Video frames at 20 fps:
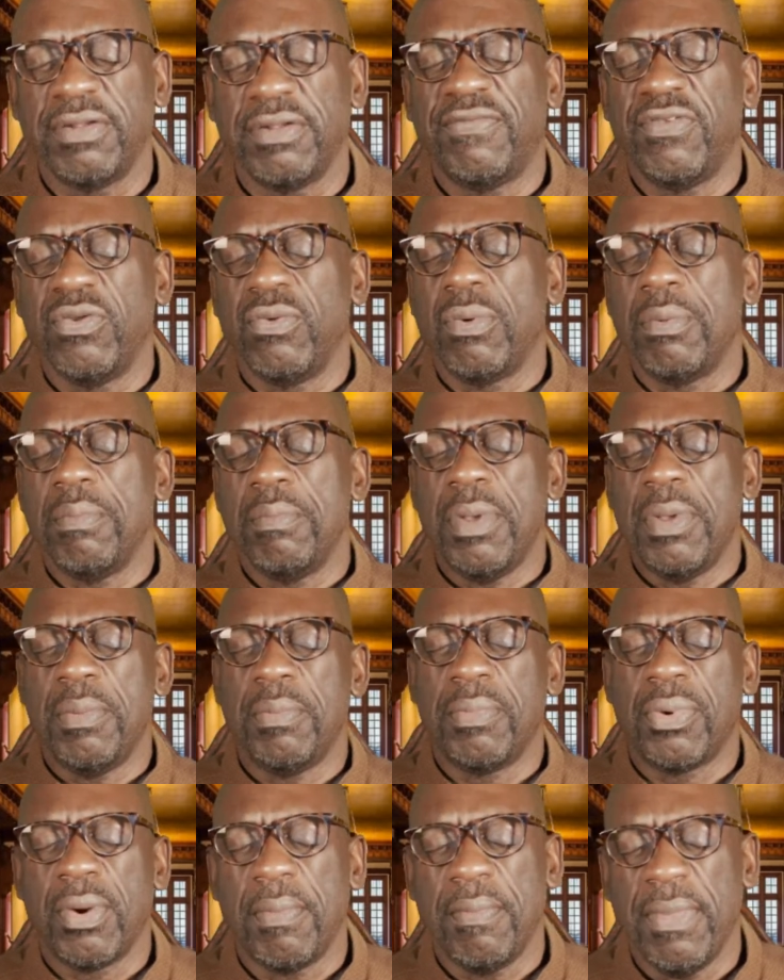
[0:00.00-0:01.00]
If you
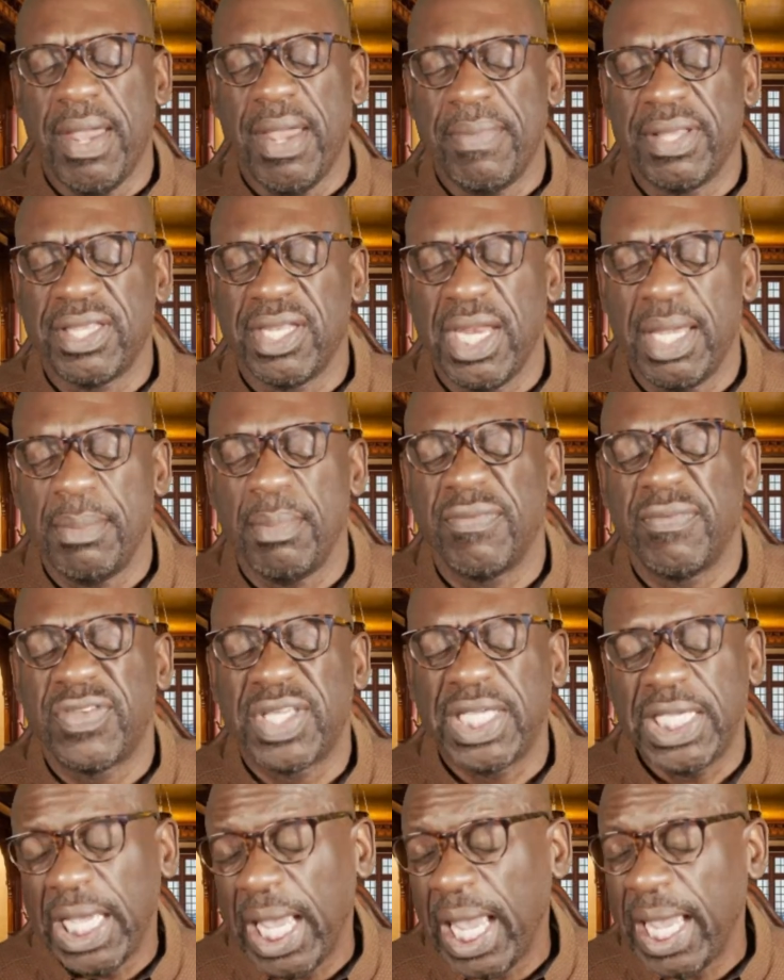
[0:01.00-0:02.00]
remember, a man by the name of
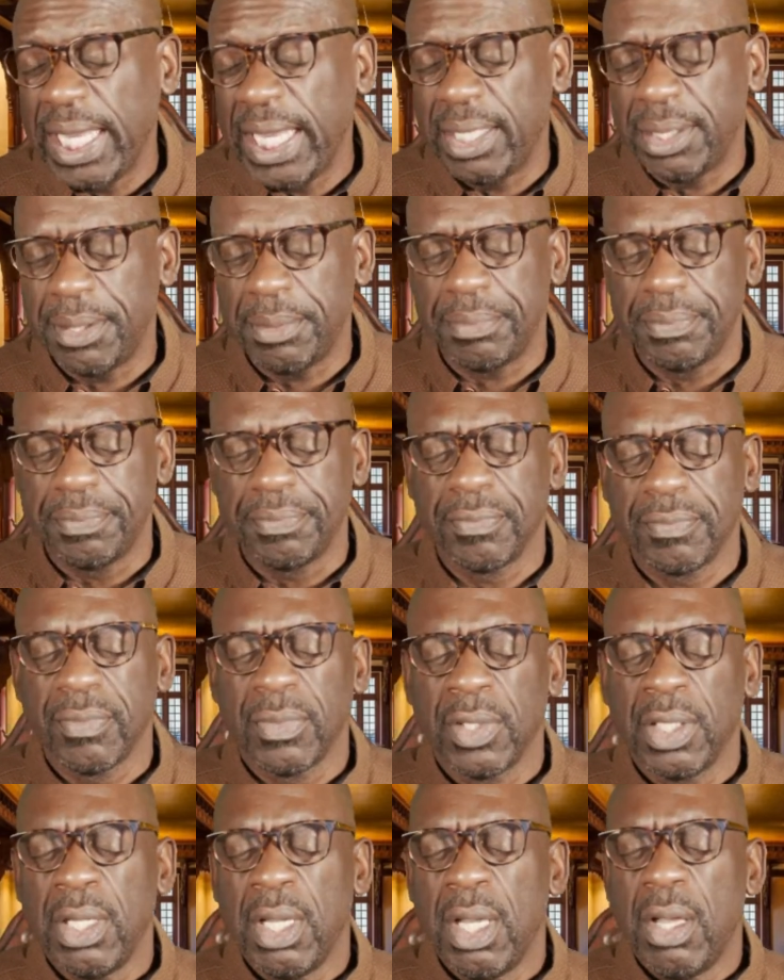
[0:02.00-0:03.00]
Caleb
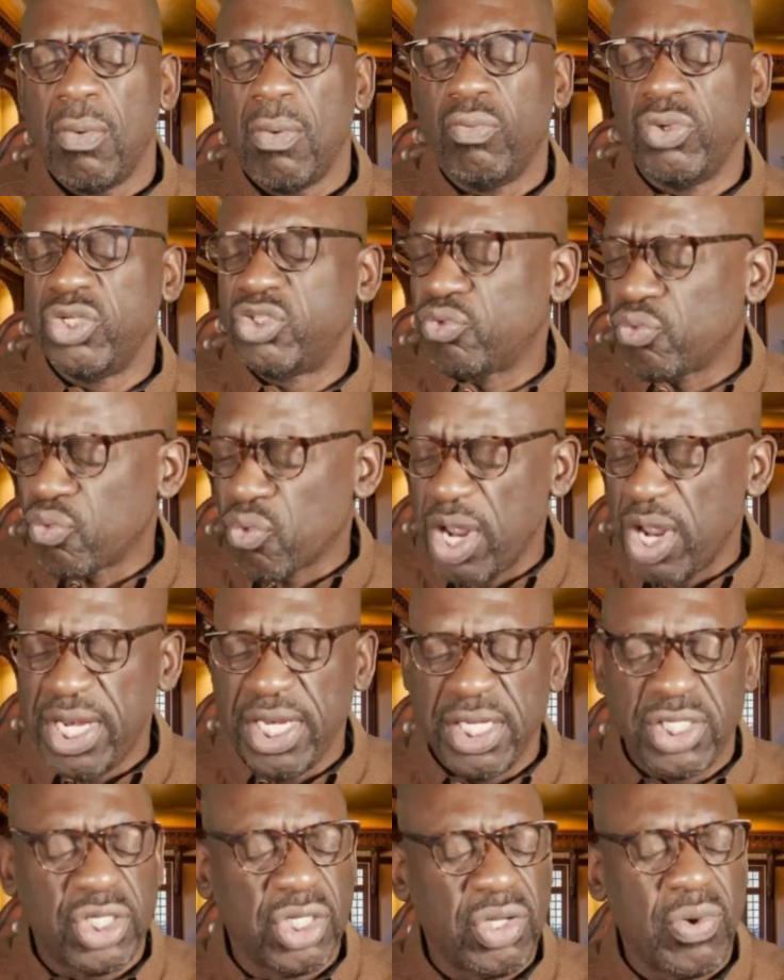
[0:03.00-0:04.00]
was
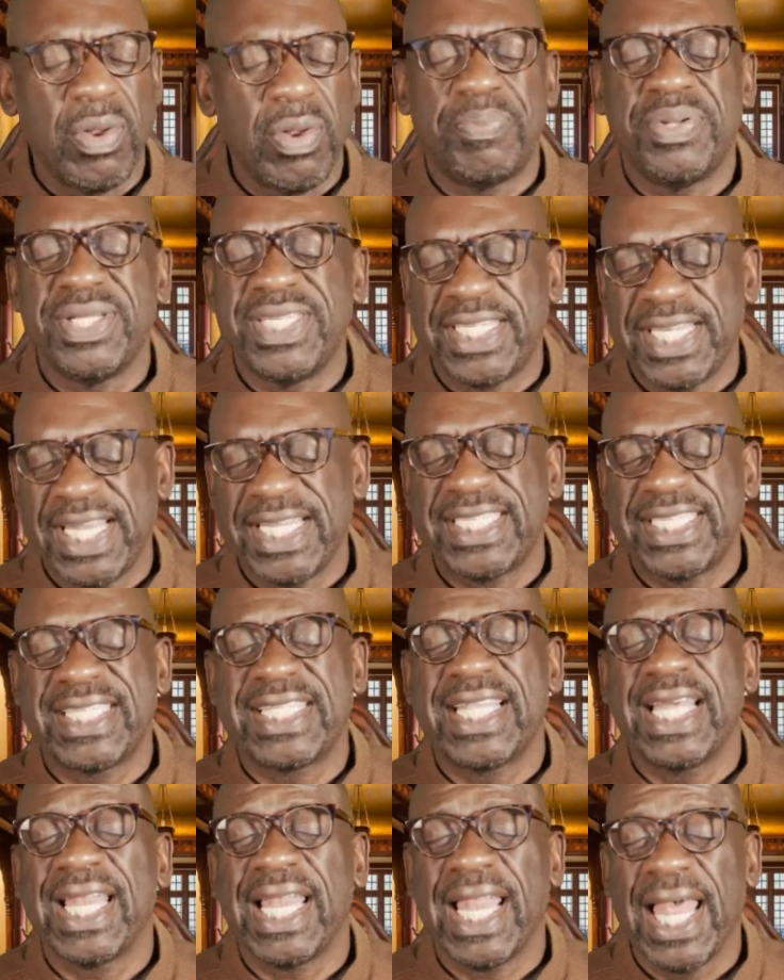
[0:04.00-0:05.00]
ready to go and possess
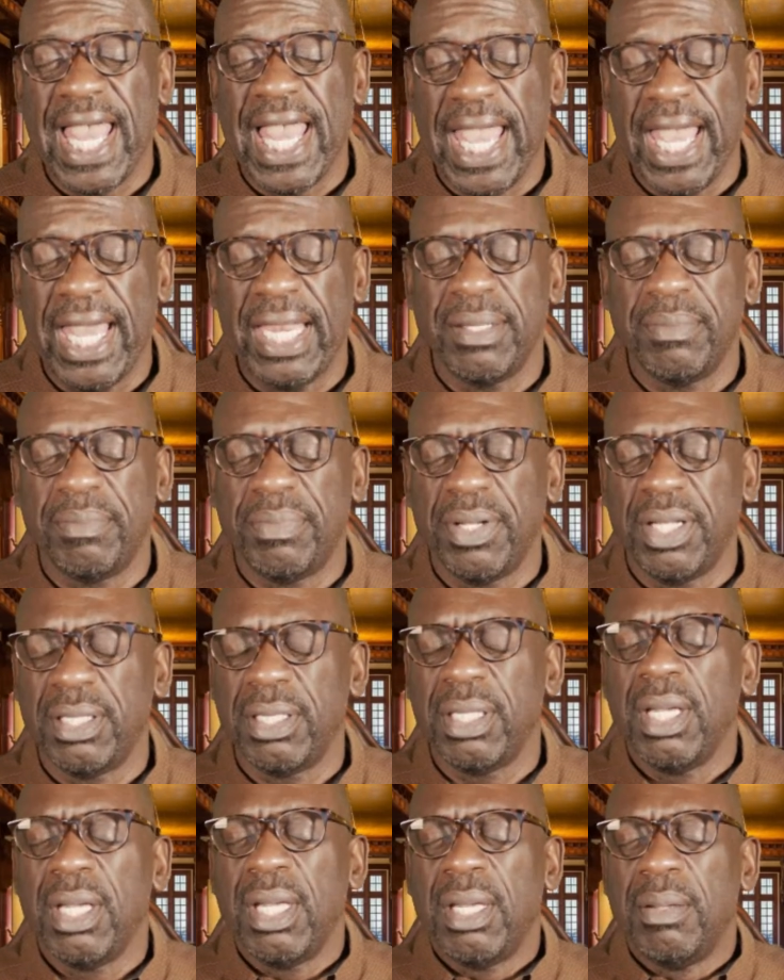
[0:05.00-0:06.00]
the land, but
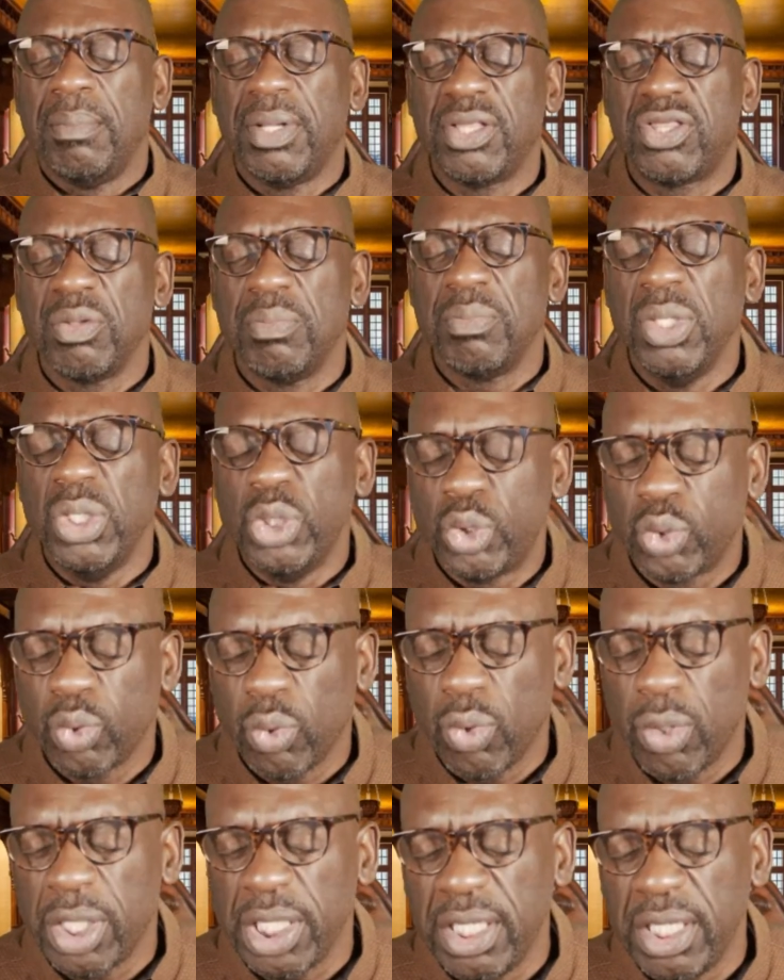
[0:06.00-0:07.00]
the
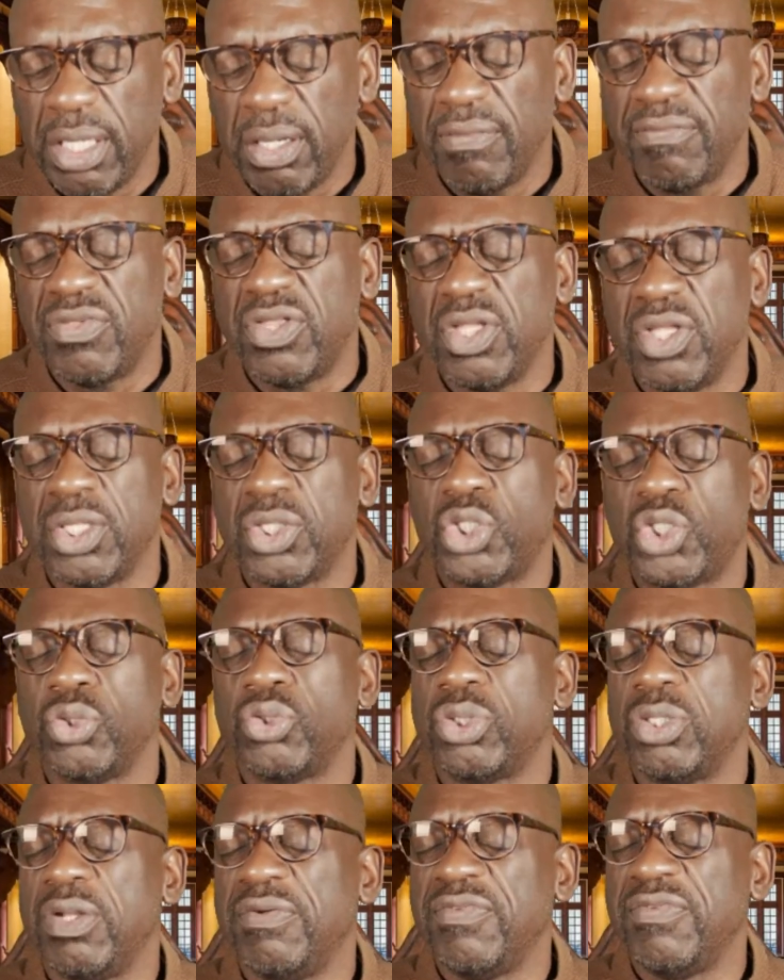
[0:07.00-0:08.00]
majority of the
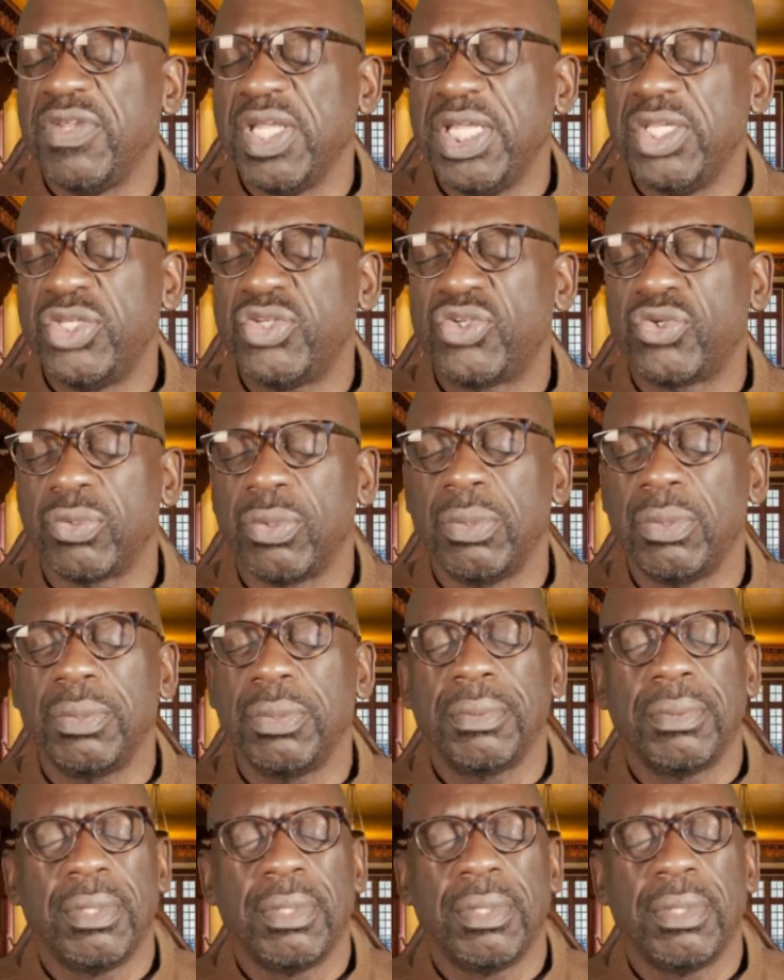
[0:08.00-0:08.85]
children of Israel